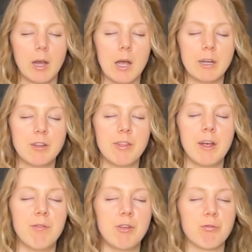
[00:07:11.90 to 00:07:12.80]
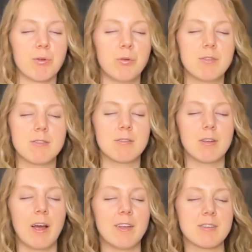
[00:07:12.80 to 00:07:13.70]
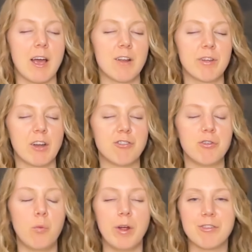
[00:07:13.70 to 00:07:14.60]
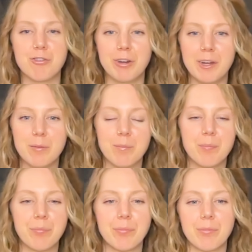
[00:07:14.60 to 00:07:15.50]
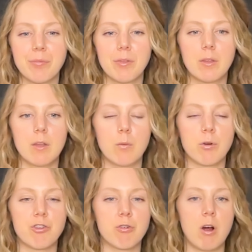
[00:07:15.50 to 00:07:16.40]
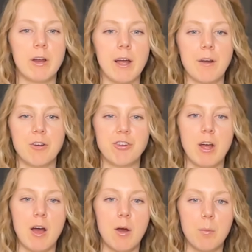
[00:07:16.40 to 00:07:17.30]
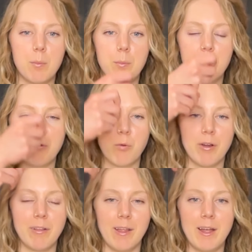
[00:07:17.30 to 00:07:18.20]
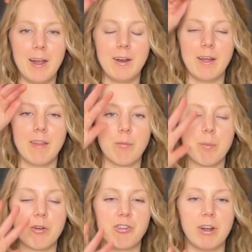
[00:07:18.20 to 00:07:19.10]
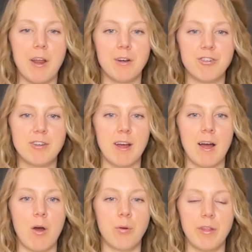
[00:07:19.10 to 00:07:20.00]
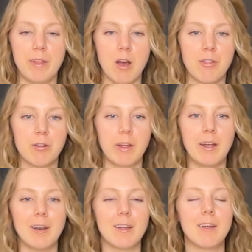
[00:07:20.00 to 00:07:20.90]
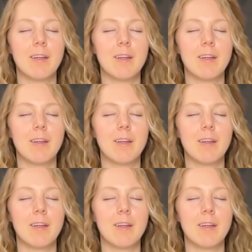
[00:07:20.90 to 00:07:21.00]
I like to think of these roots as kind of like a two-way street. We're drawing energy up in one lane and then we're pushing energy down in the other lane.